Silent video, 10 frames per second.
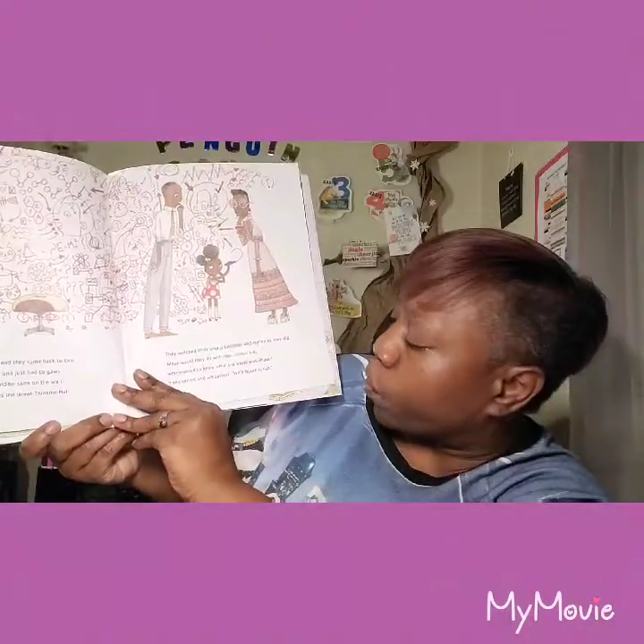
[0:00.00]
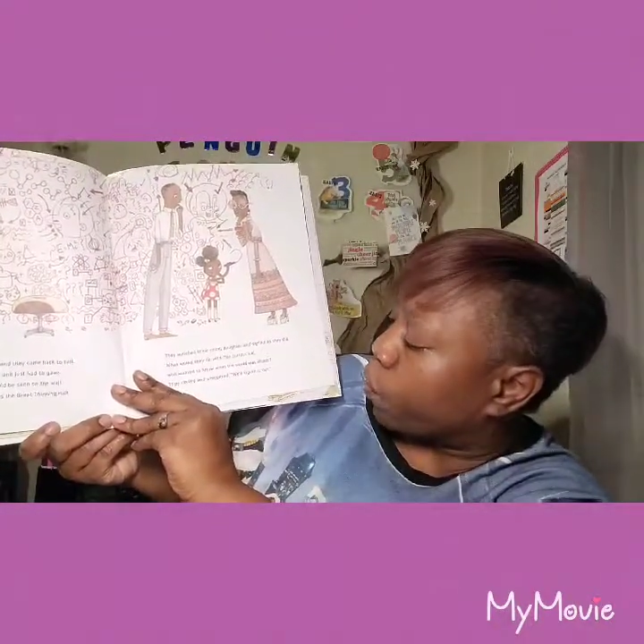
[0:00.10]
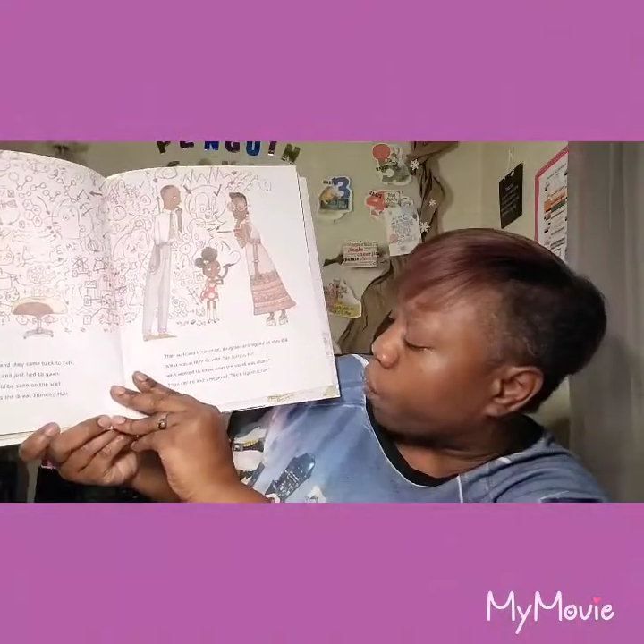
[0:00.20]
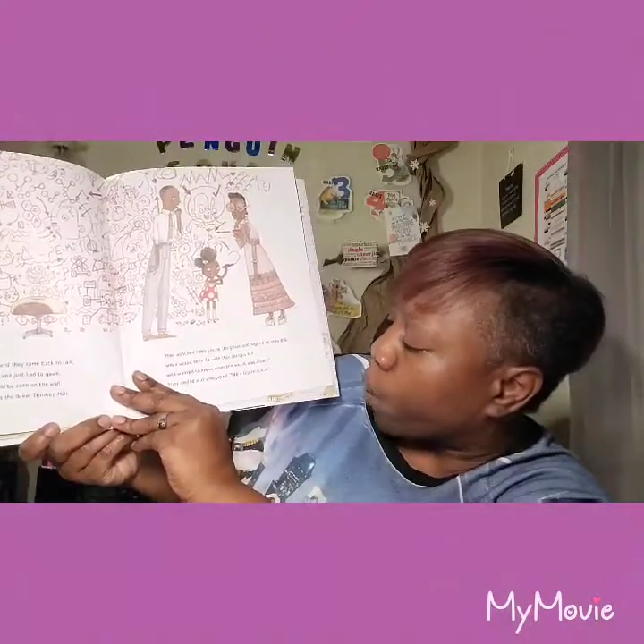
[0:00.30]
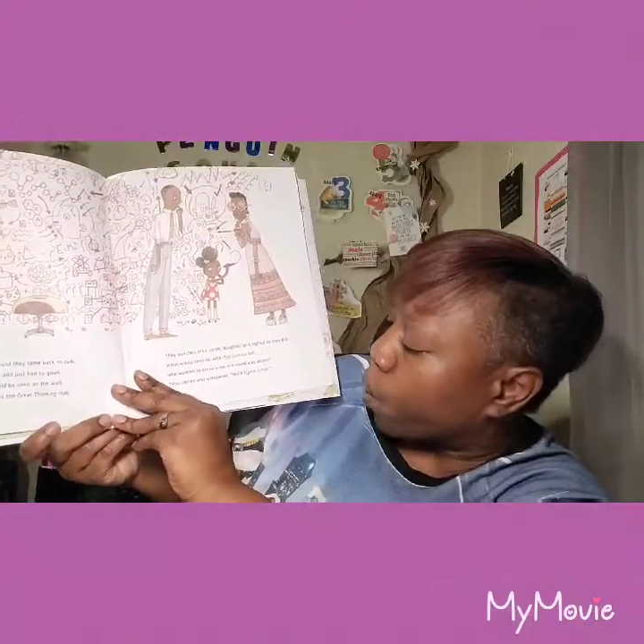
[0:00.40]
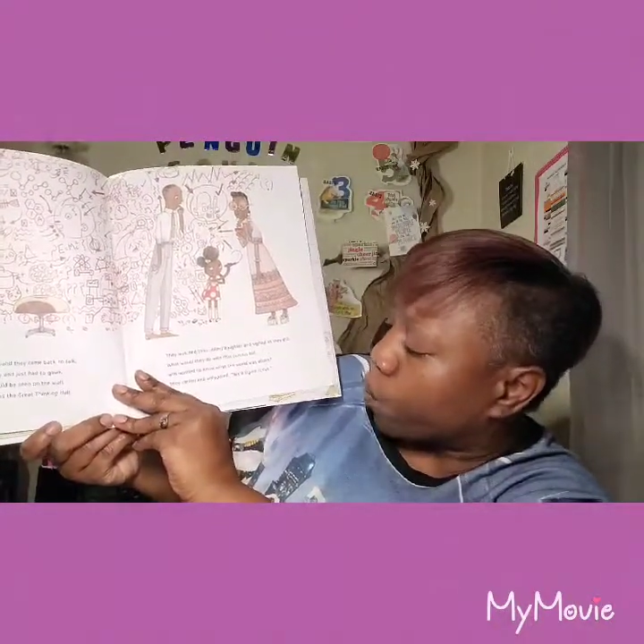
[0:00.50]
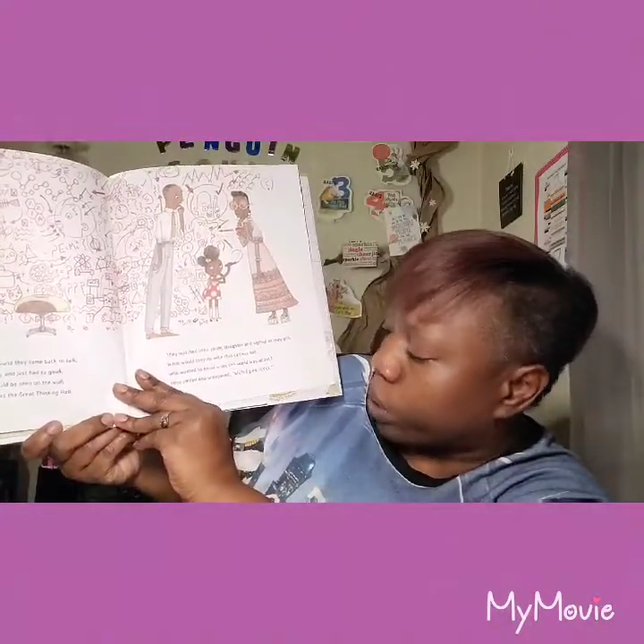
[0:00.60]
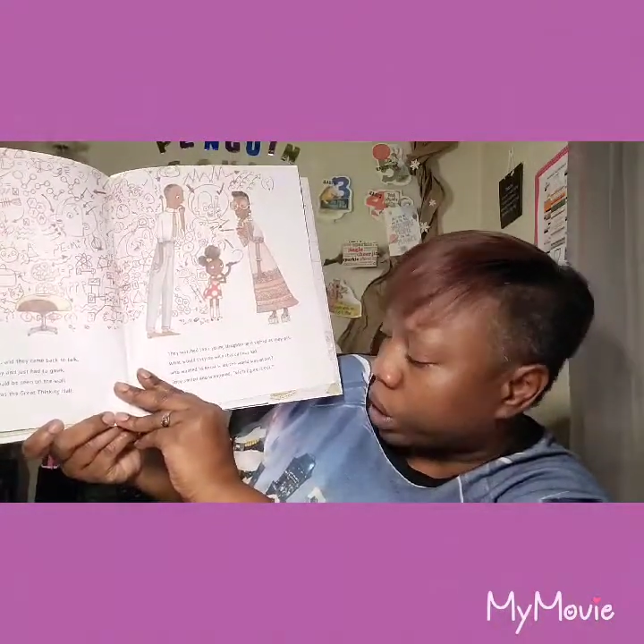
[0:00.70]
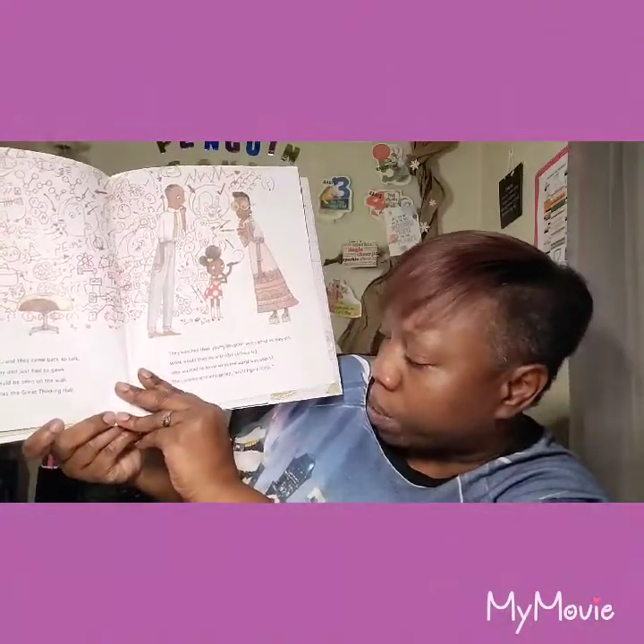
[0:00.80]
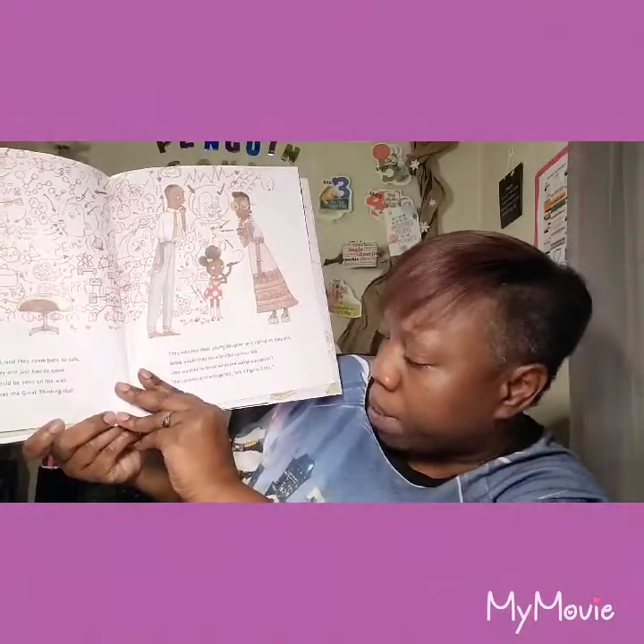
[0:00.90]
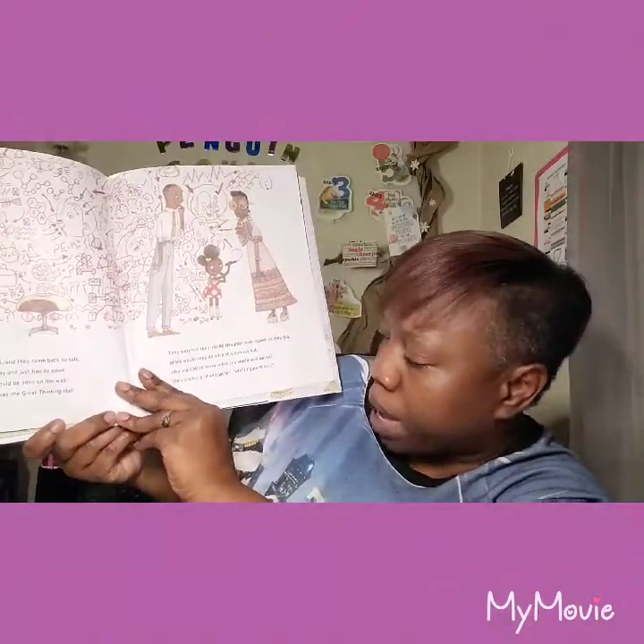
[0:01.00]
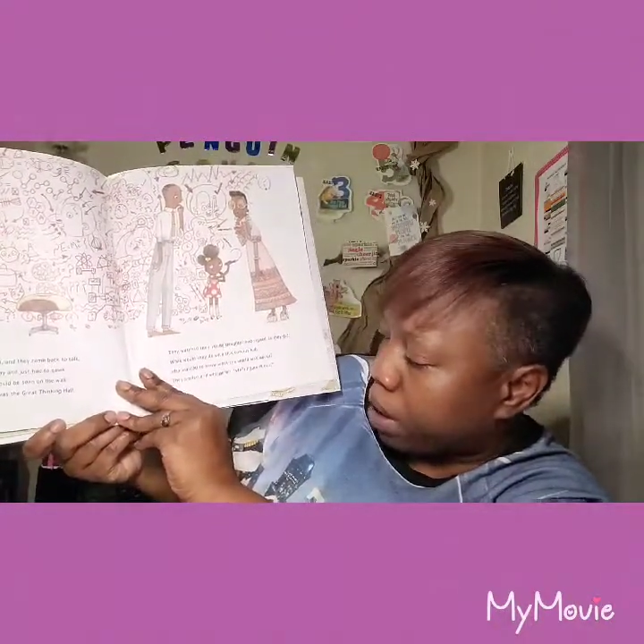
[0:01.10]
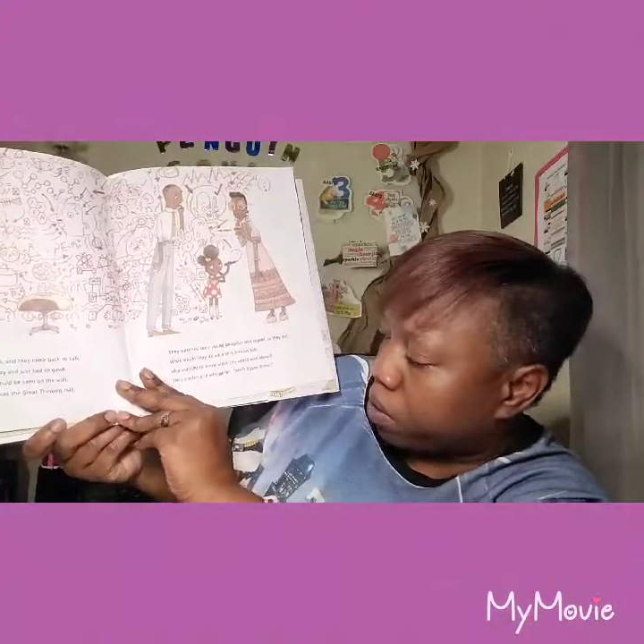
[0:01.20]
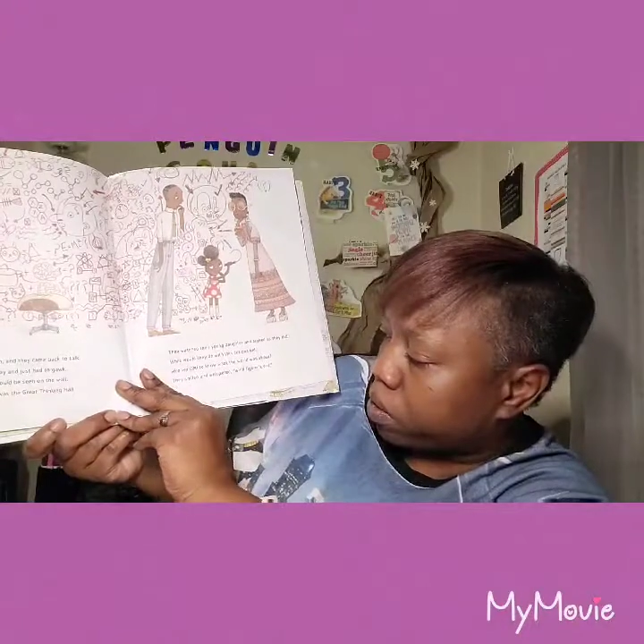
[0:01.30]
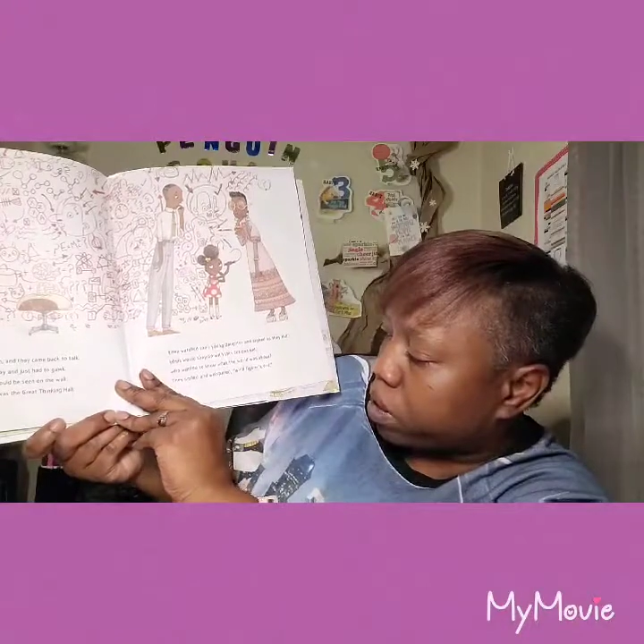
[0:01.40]
the world was
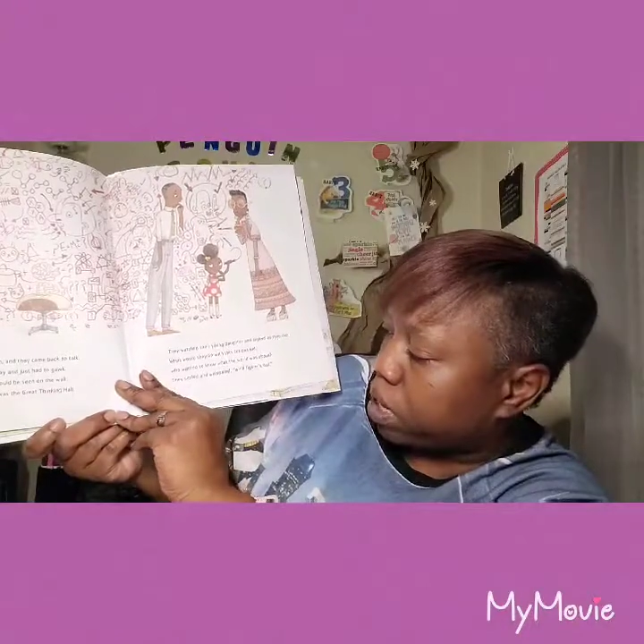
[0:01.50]
about?